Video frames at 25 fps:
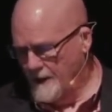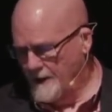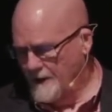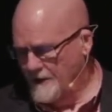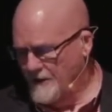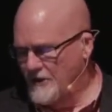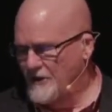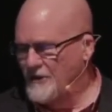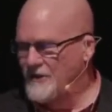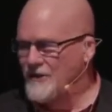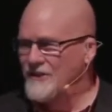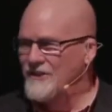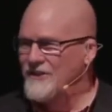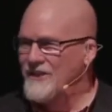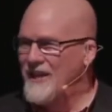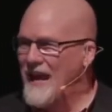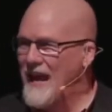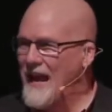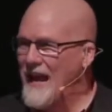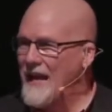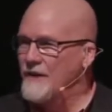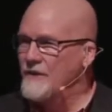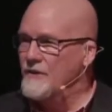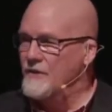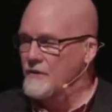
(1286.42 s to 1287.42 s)
to
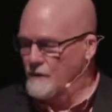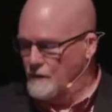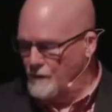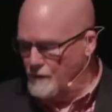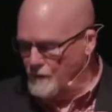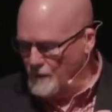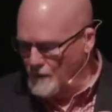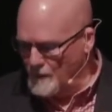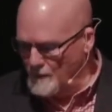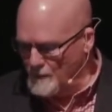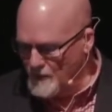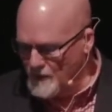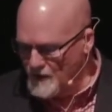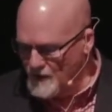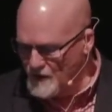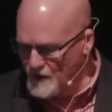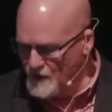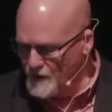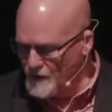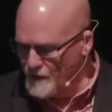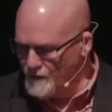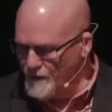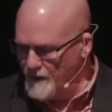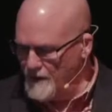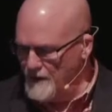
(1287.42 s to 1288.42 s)
detach from
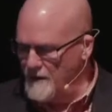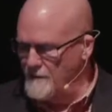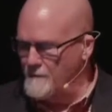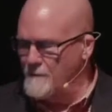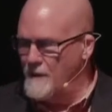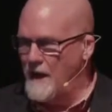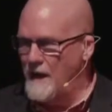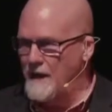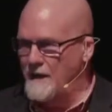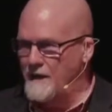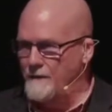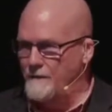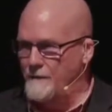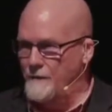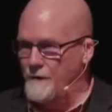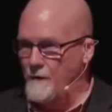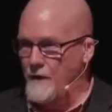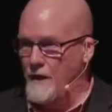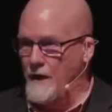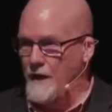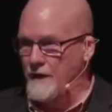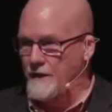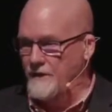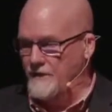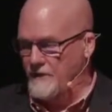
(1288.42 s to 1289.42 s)
serving the body of
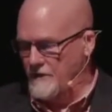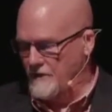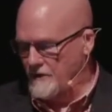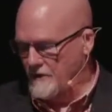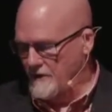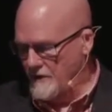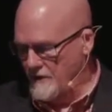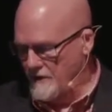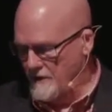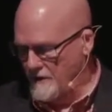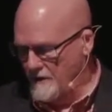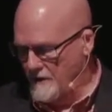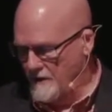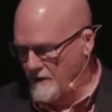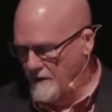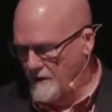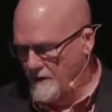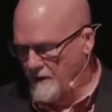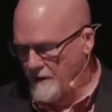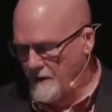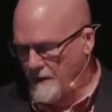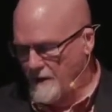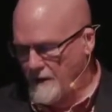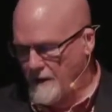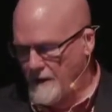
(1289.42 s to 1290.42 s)
Christ
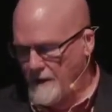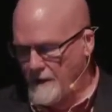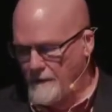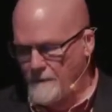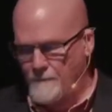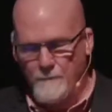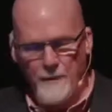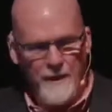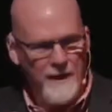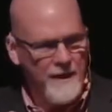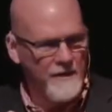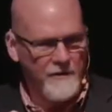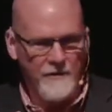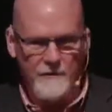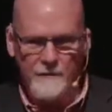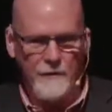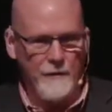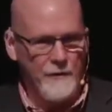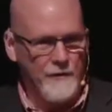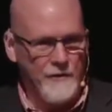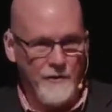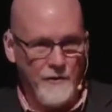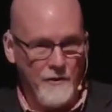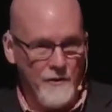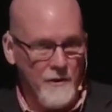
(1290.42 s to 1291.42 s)
because of your
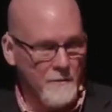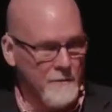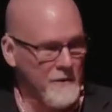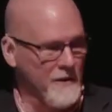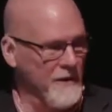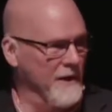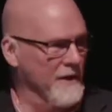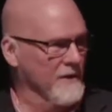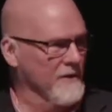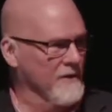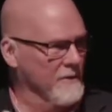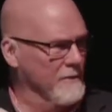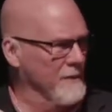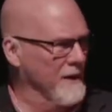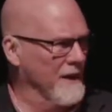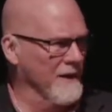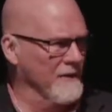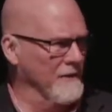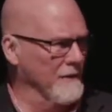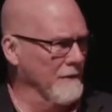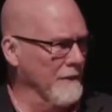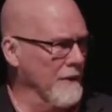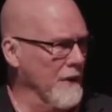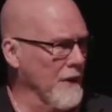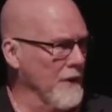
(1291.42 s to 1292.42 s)
circumstances,
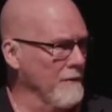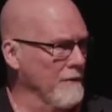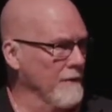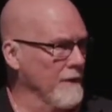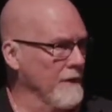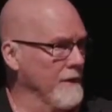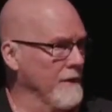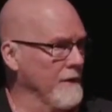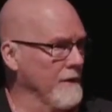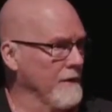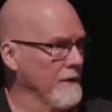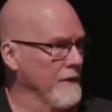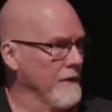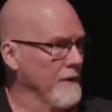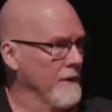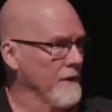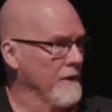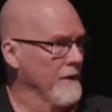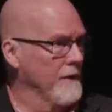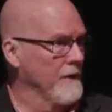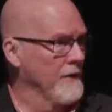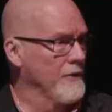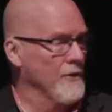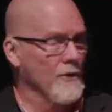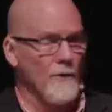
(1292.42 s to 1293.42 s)
because of COVID,
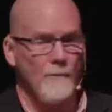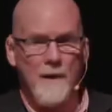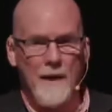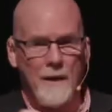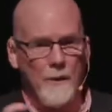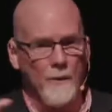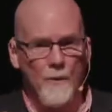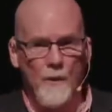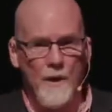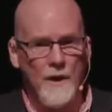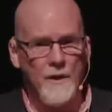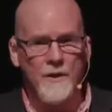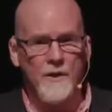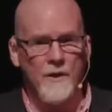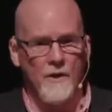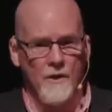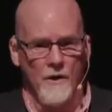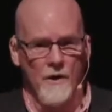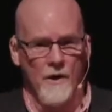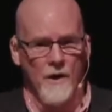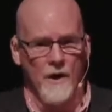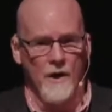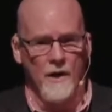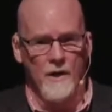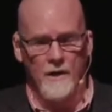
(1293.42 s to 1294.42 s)
no matter where you
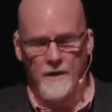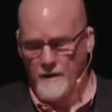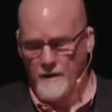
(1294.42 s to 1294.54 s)
are.